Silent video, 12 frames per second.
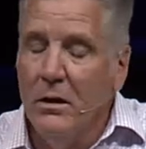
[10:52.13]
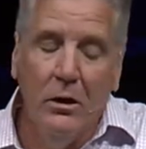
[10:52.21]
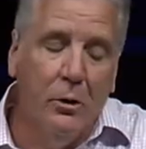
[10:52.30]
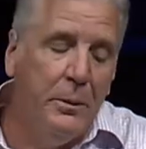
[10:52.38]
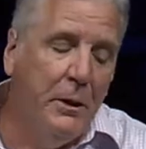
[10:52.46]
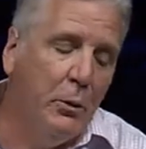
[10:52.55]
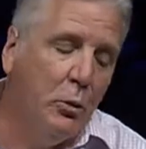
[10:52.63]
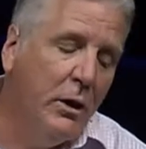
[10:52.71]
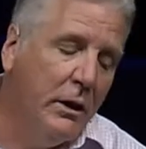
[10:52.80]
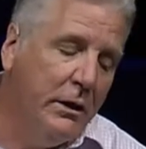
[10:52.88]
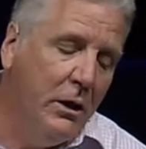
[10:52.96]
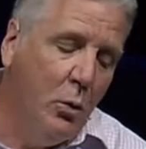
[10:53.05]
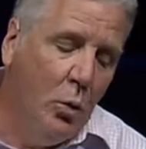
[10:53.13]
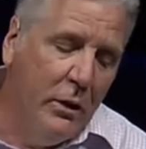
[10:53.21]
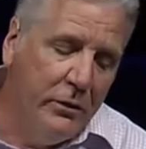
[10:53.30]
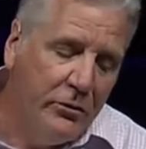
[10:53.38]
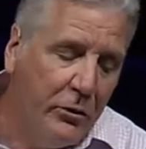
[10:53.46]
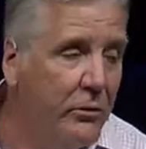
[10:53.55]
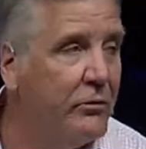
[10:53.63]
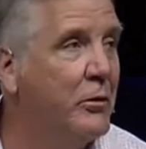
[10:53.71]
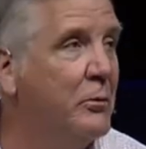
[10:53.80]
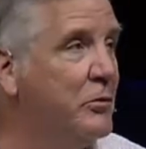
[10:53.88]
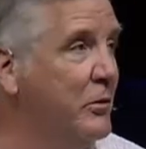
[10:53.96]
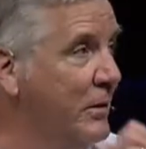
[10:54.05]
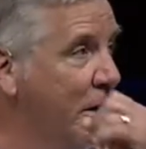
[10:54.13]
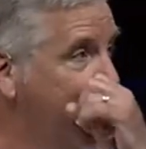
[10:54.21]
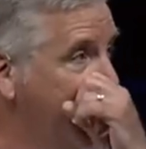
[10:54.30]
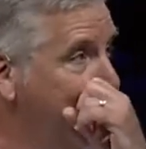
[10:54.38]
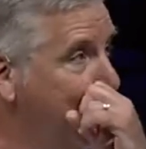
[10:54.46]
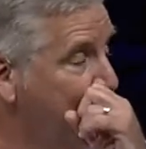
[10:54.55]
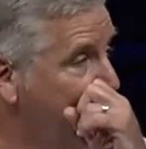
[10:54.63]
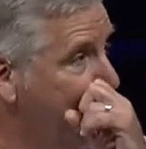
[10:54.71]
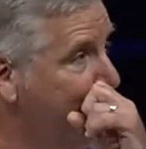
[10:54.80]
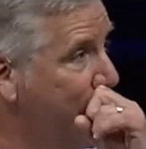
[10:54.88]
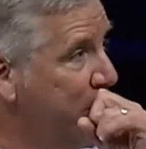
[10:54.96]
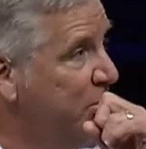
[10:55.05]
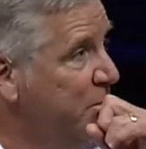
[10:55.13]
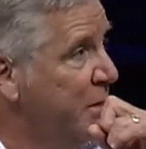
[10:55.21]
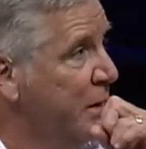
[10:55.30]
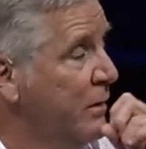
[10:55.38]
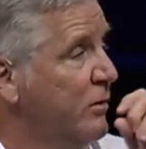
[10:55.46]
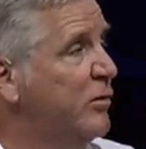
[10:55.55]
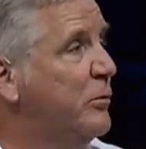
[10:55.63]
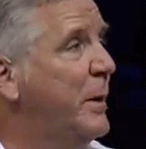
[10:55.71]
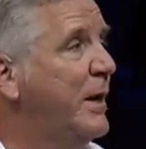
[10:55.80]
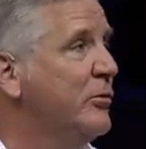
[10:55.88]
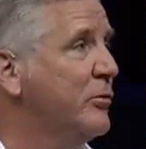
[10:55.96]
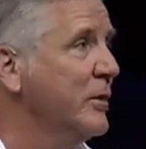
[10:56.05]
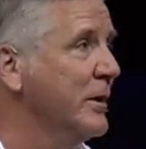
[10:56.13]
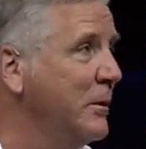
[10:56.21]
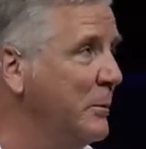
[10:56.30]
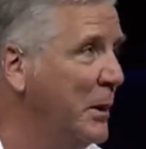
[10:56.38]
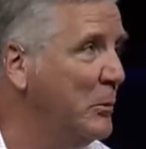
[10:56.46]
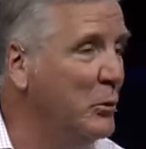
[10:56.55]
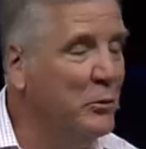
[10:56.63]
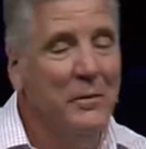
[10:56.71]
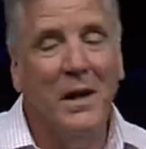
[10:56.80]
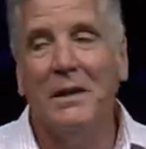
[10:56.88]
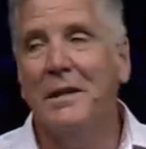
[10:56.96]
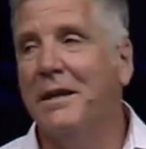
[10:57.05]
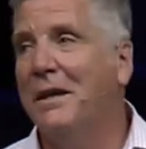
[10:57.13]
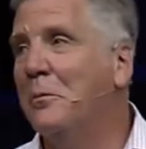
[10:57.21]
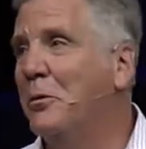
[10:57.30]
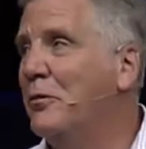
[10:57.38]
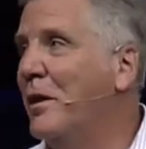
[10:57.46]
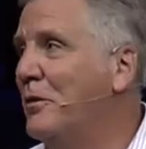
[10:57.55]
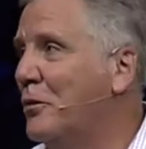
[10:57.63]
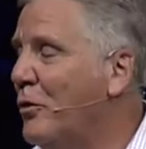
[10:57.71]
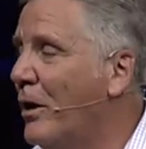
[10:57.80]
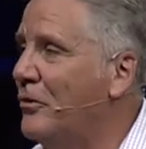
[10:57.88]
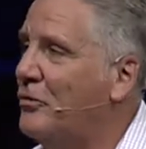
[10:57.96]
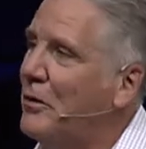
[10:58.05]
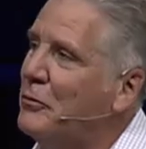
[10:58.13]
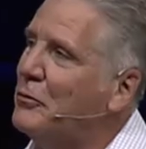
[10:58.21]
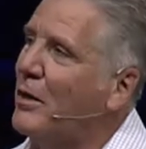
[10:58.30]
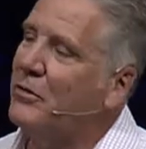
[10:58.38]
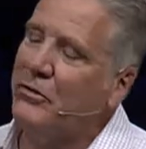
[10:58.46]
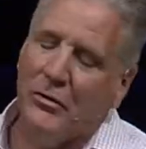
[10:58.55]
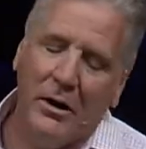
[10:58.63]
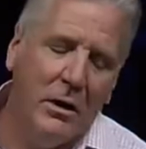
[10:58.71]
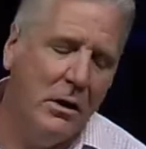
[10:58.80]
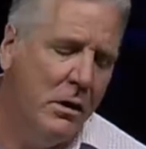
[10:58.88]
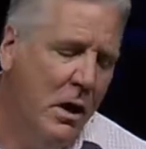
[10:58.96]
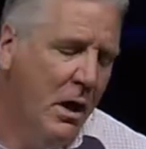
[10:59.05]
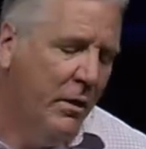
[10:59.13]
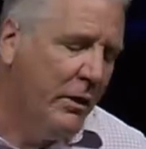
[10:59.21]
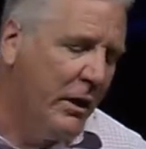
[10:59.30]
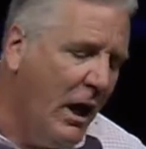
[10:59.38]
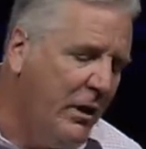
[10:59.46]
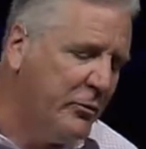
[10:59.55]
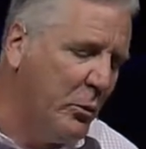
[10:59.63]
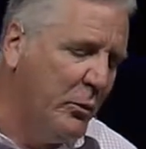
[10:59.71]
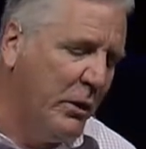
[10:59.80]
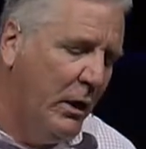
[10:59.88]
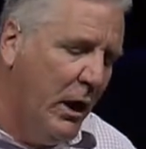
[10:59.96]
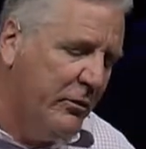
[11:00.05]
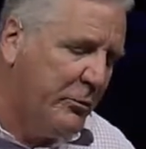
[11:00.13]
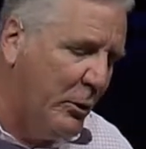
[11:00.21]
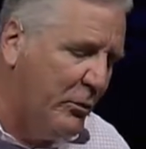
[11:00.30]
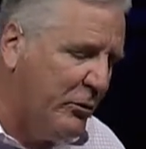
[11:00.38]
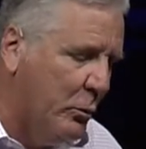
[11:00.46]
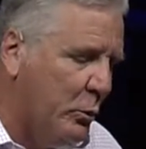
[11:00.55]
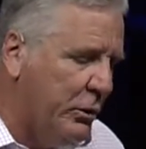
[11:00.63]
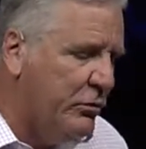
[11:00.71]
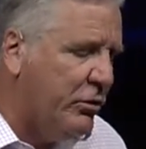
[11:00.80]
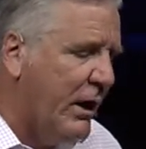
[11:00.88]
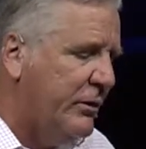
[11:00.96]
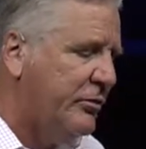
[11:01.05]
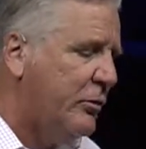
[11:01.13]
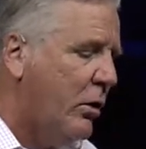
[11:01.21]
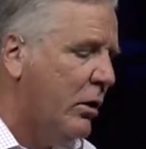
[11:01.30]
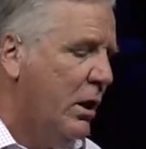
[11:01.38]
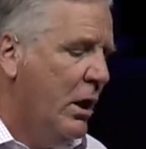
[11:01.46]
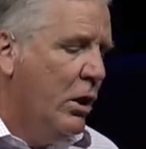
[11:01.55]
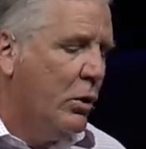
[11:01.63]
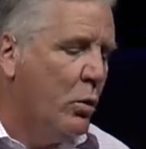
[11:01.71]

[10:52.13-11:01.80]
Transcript: You know, people really don't want to search Scripture today, especially people who've not yet come to faith in Christ. You ever tried to share the gospel with a lost person? When you try to start